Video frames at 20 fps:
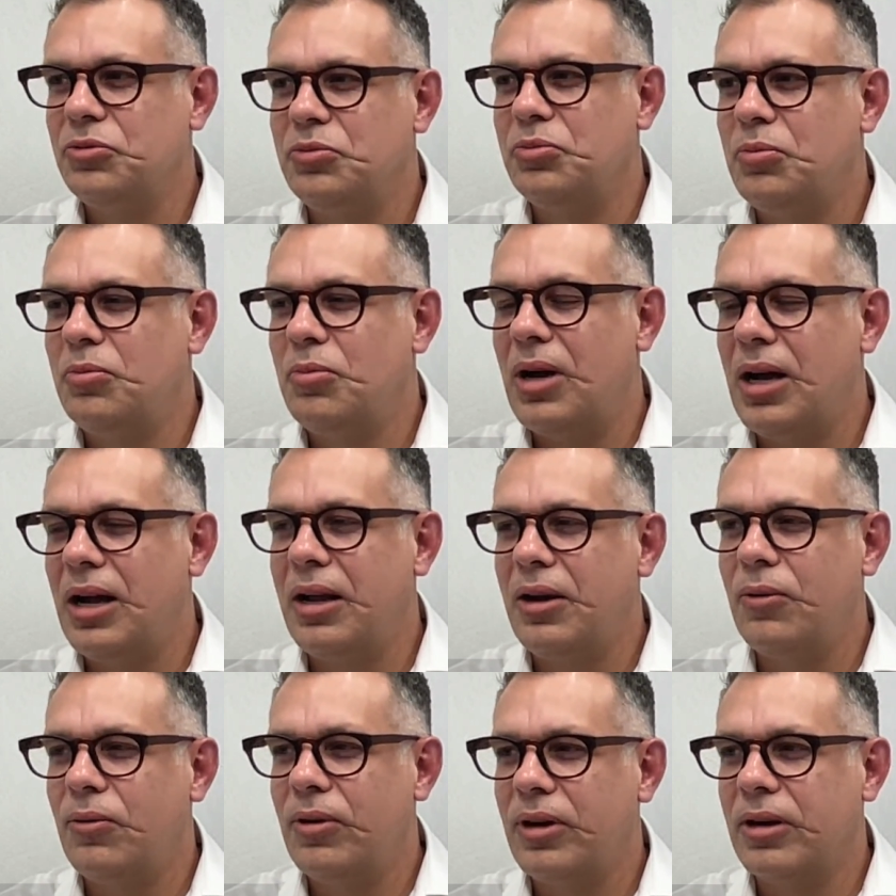
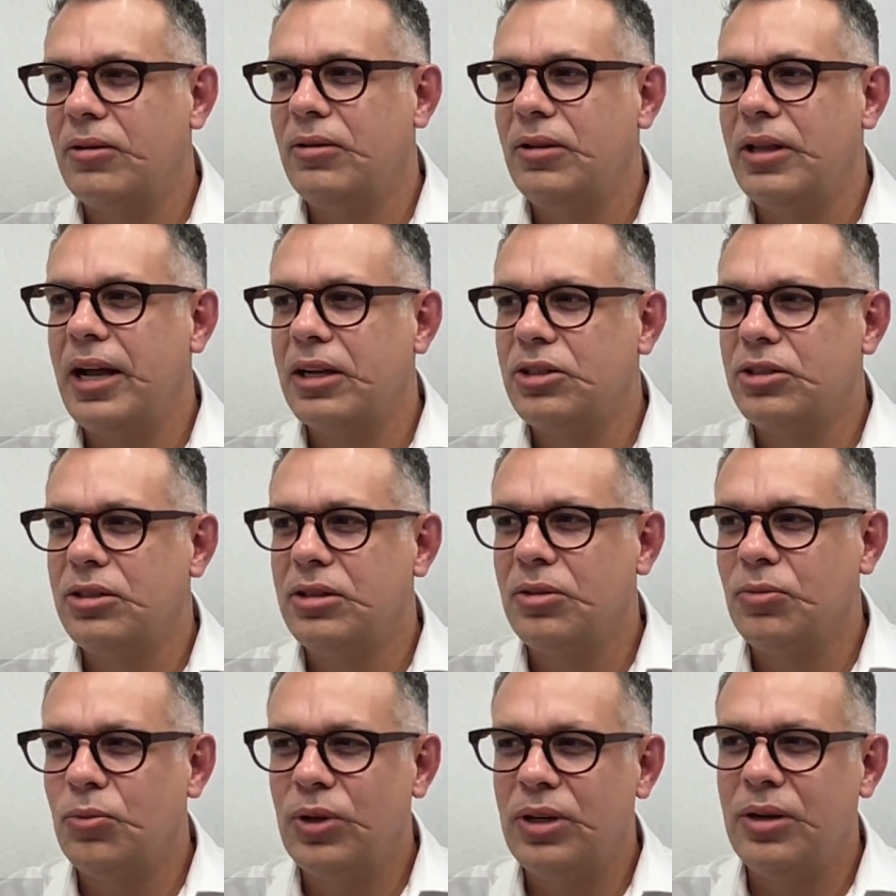my
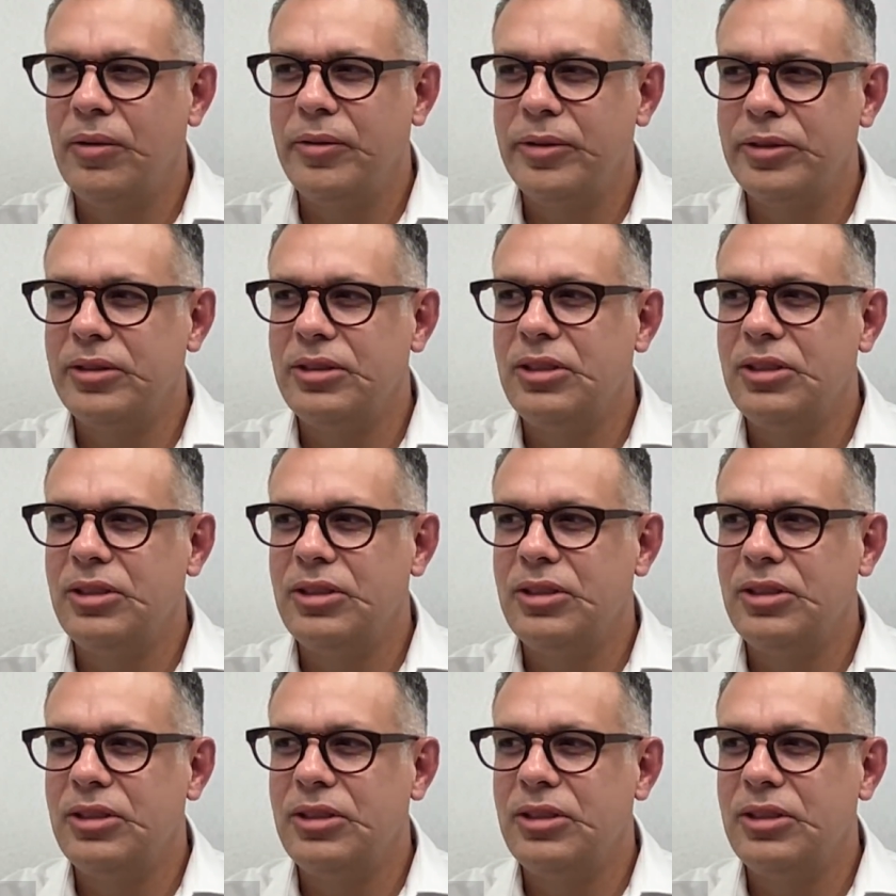recollection when I was a